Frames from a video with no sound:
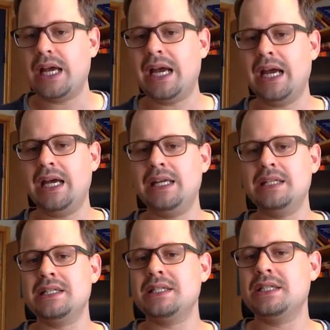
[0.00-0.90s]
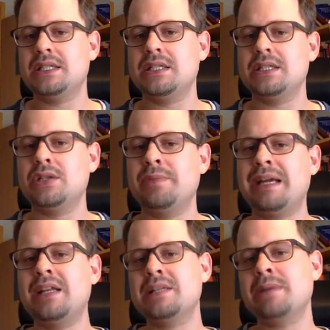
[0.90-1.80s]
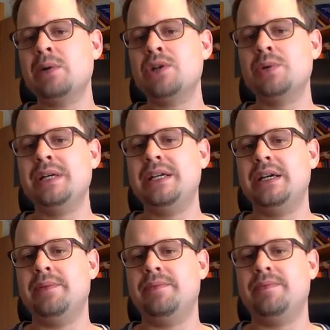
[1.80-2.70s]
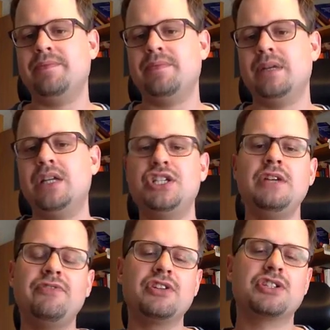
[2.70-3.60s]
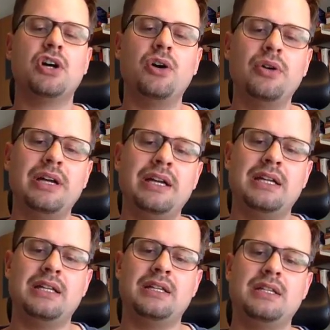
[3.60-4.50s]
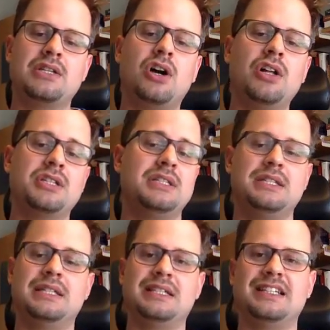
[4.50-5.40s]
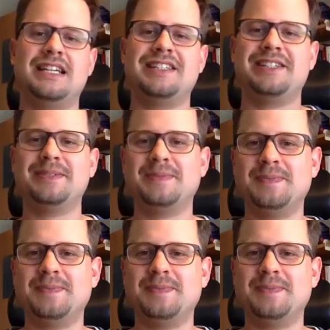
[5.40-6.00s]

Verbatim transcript: And so the mechanism by which we um, achieve this goal is called statistical testing.